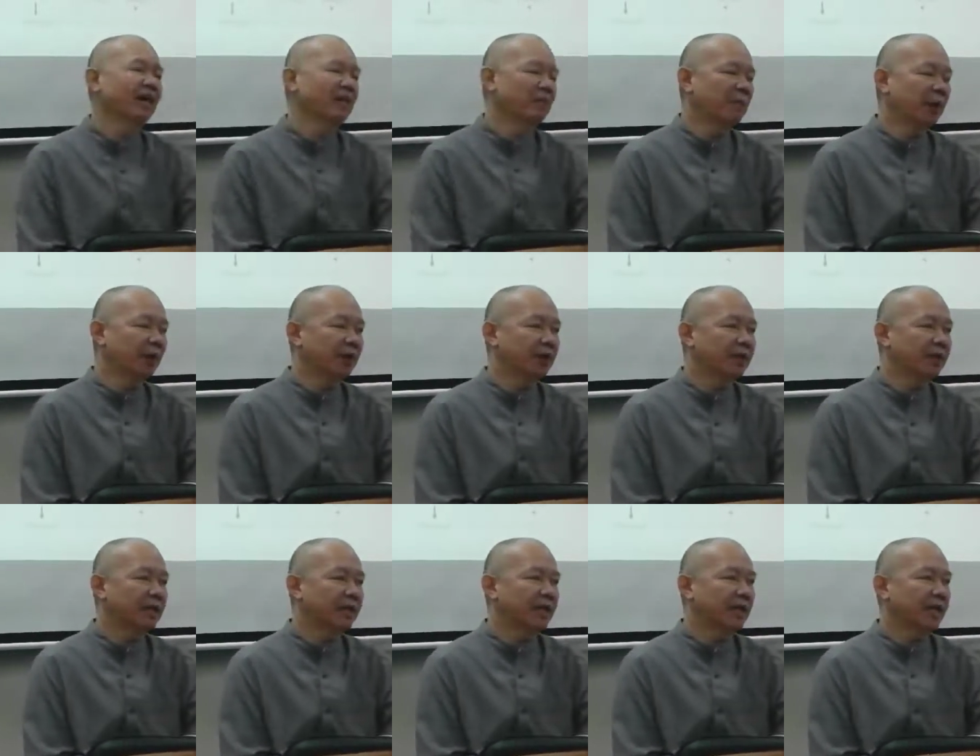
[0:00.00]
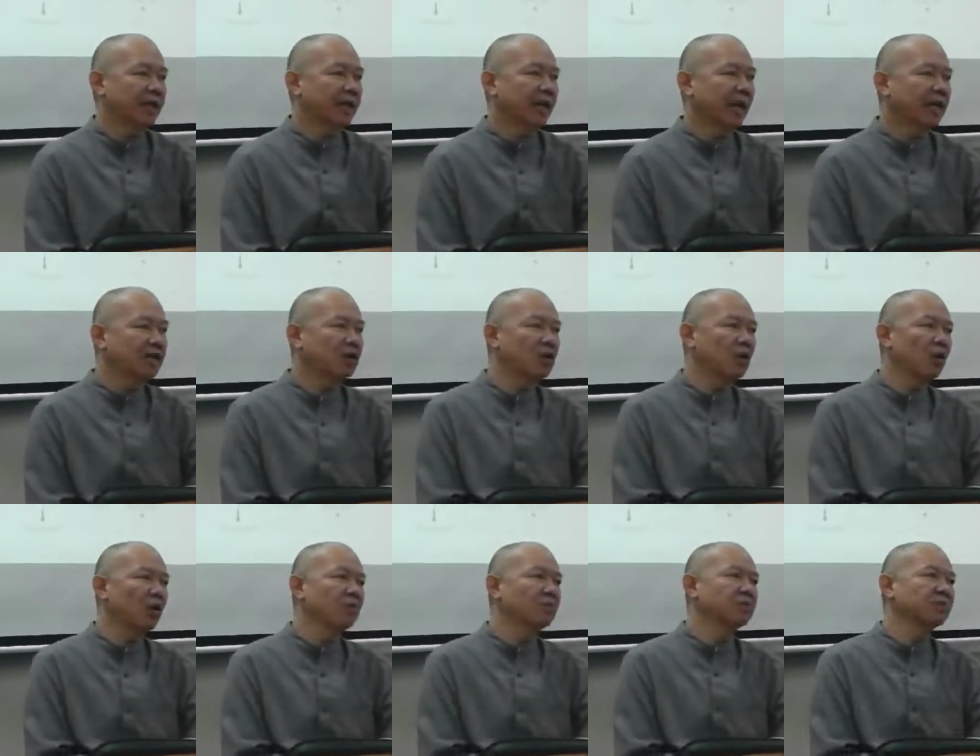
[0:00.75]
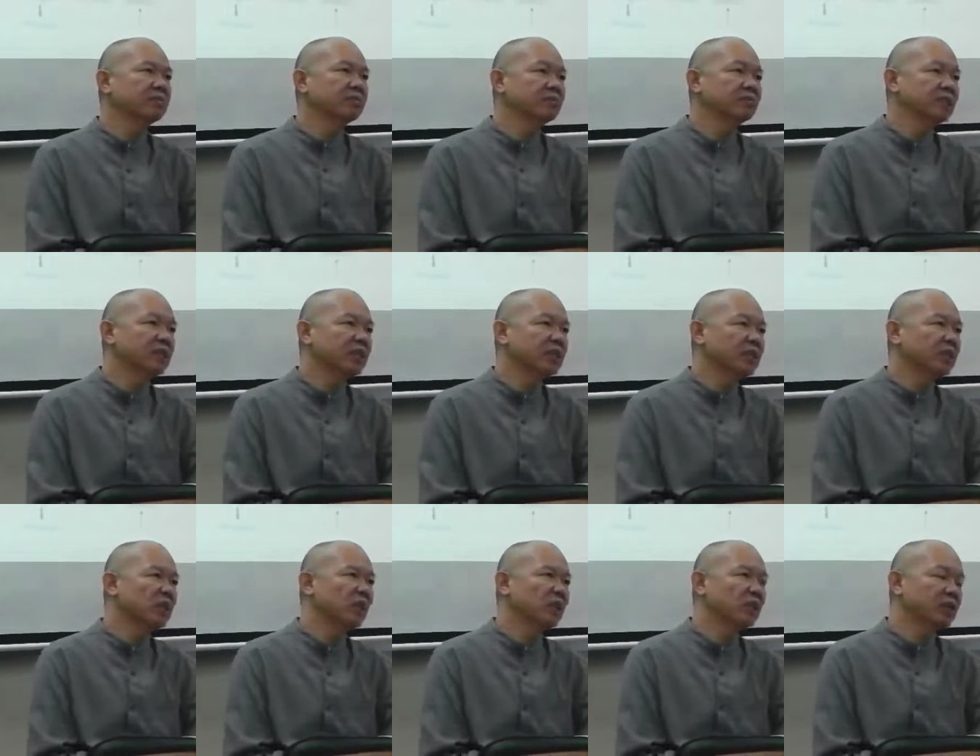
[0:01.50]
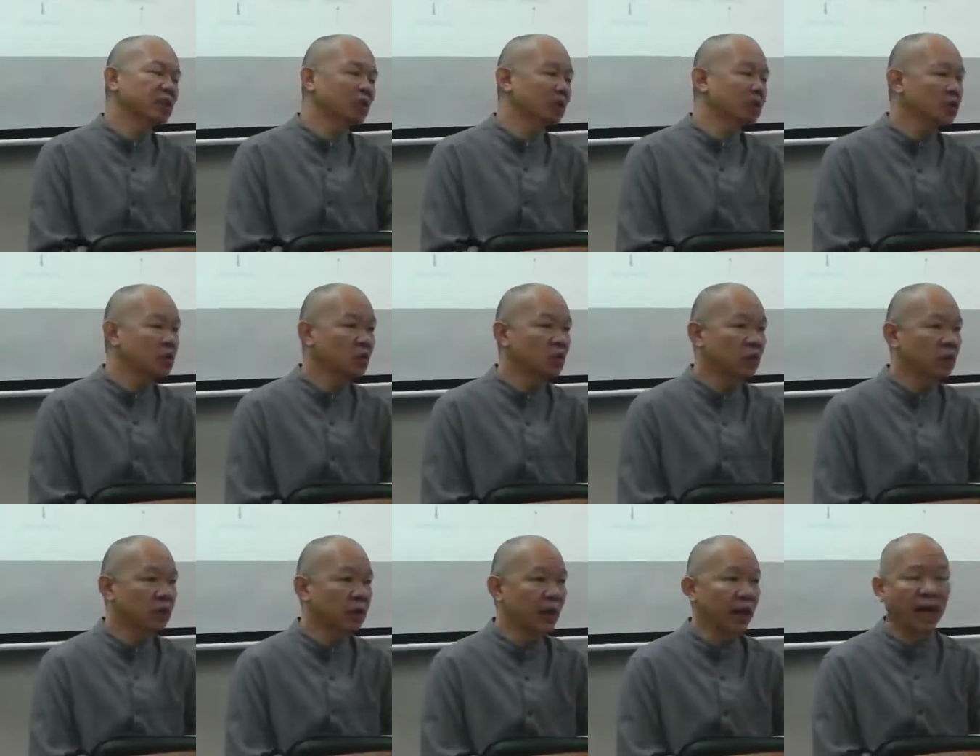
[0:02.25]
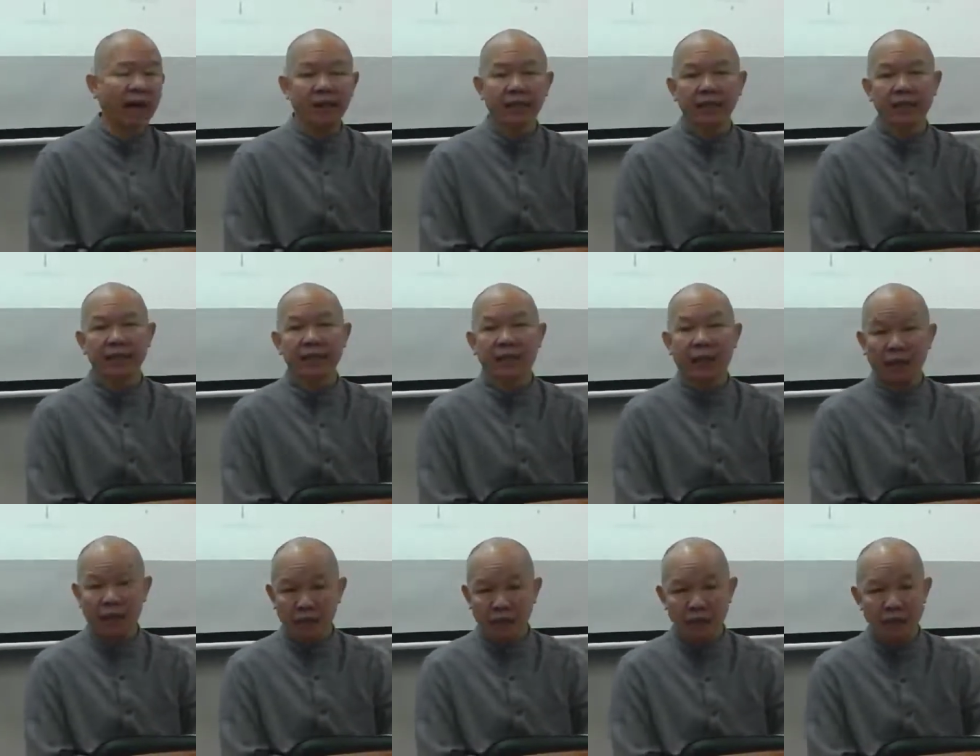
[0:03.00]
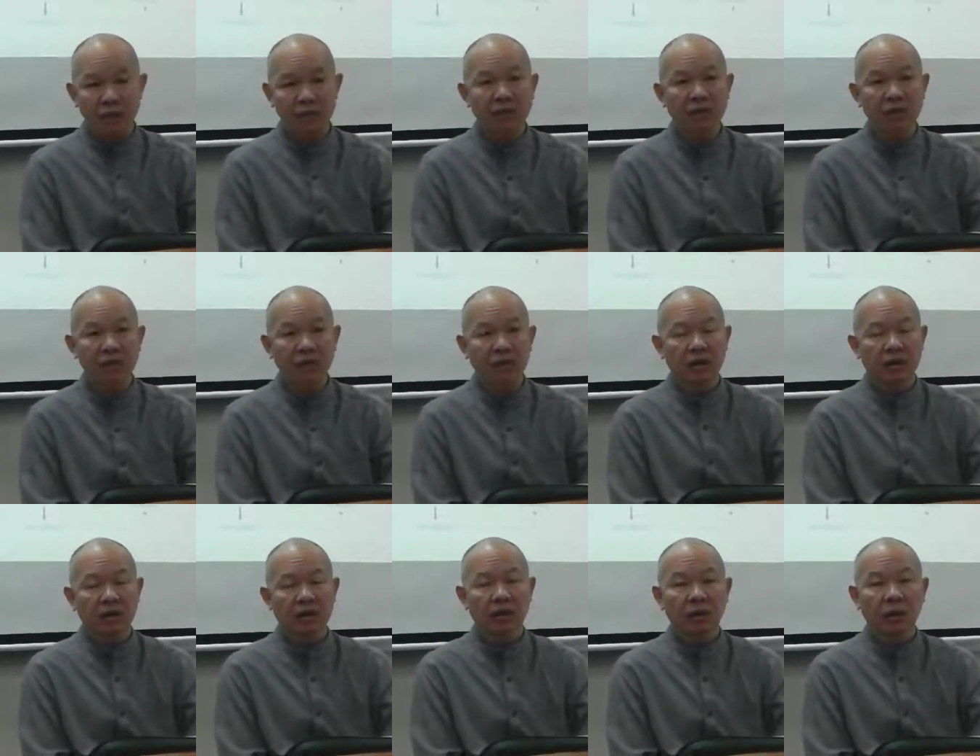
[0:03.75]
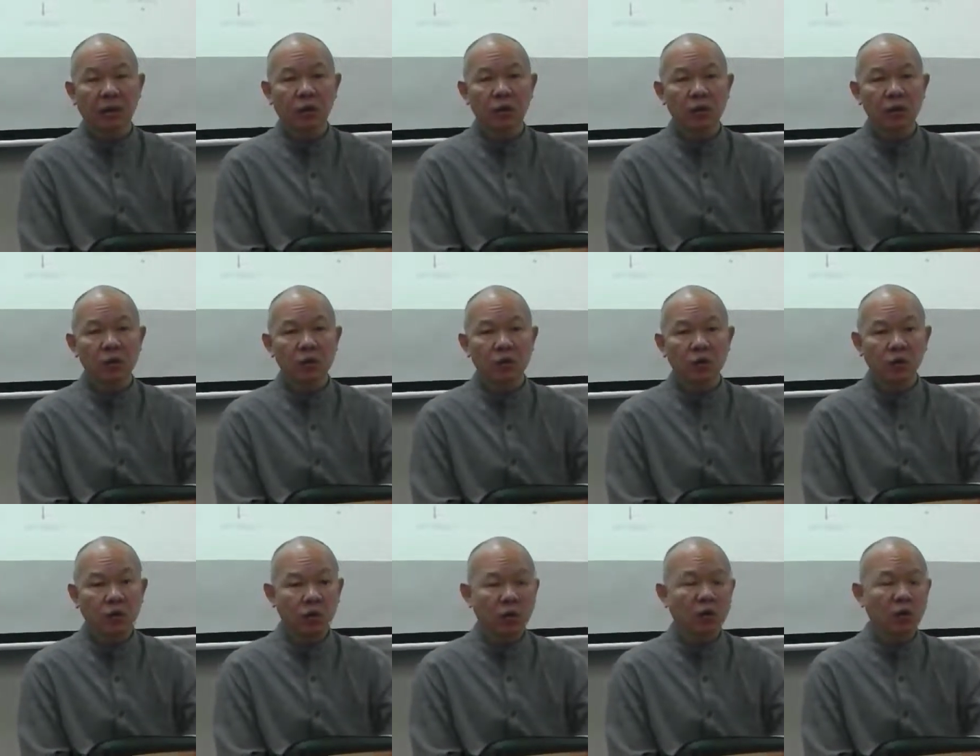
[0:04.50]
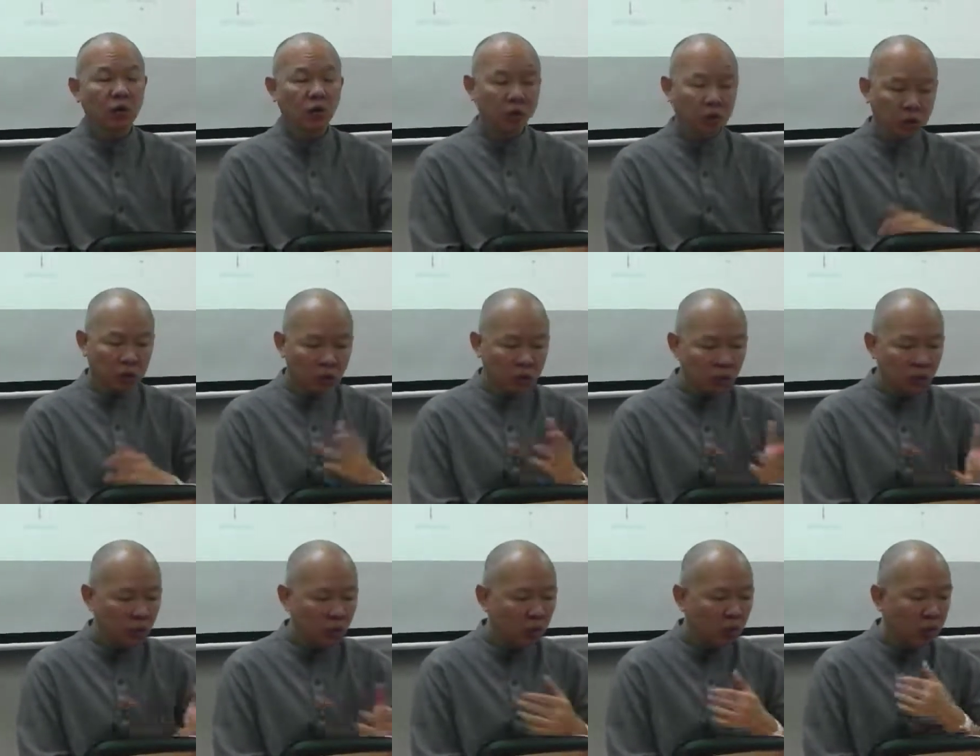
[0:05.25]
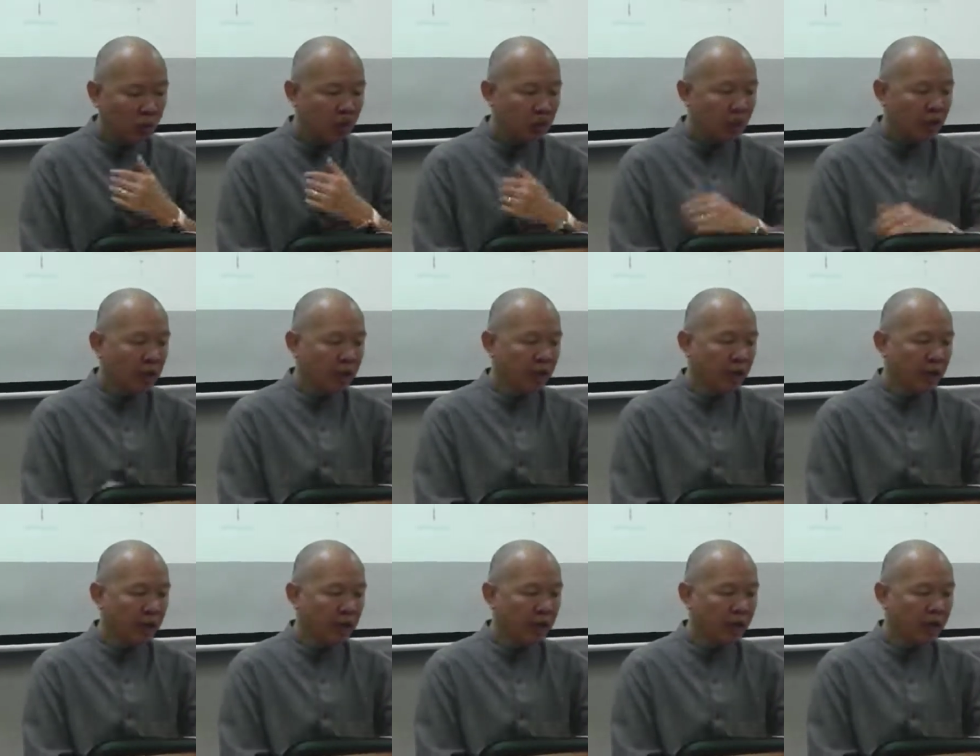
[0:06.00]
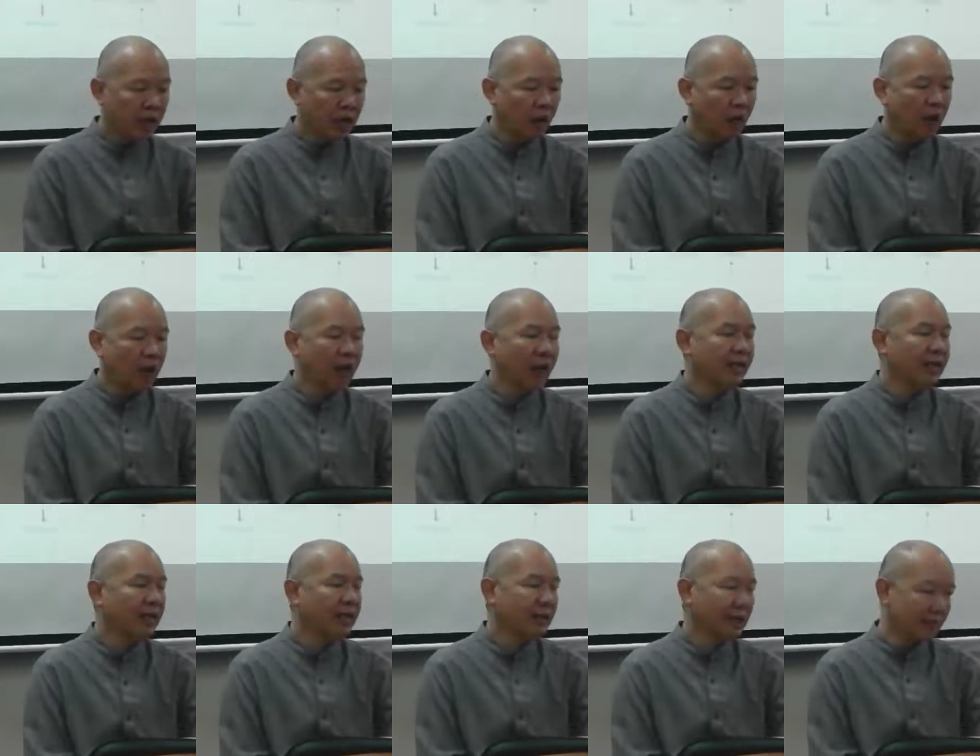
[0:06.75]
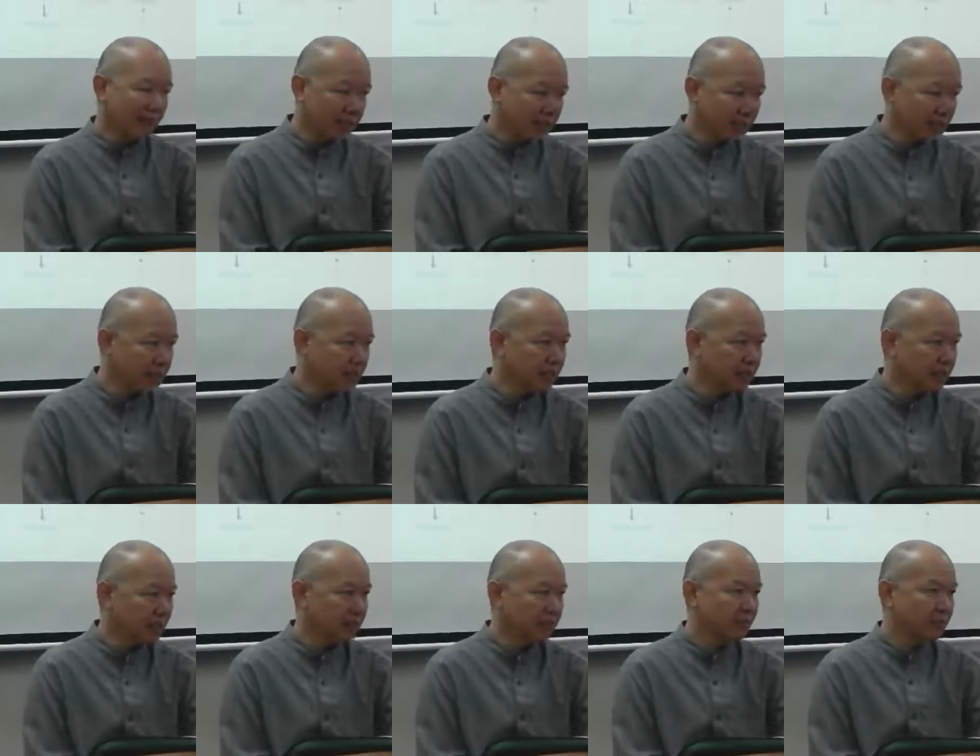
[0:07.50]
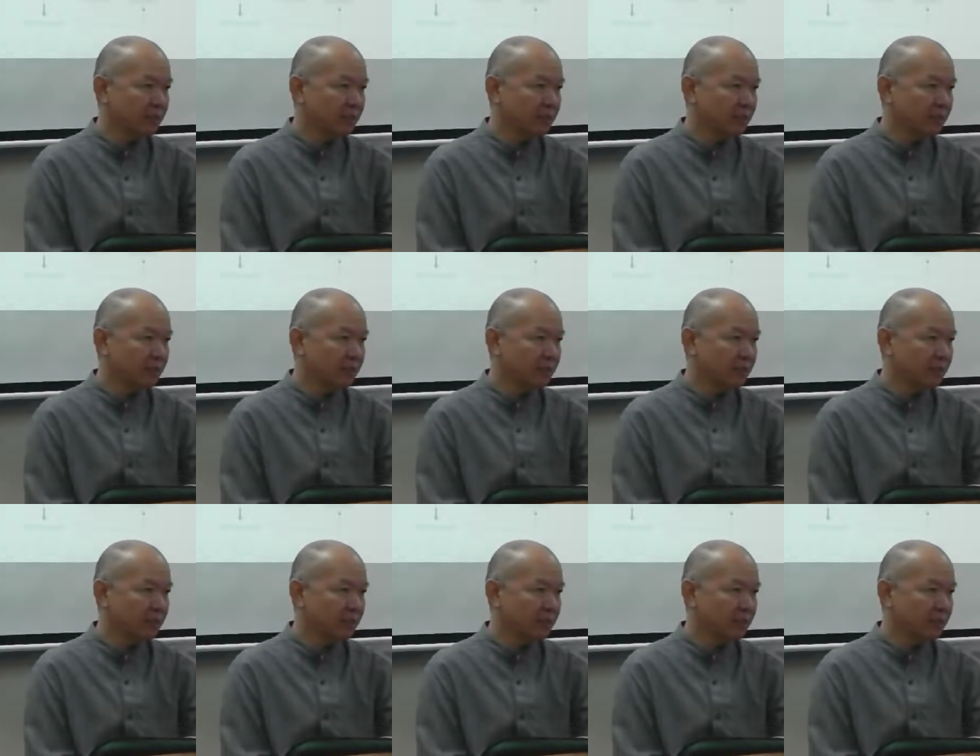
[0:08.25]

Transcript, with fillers: But their job is not just to guard the entrance, but also to uh, collect taxes.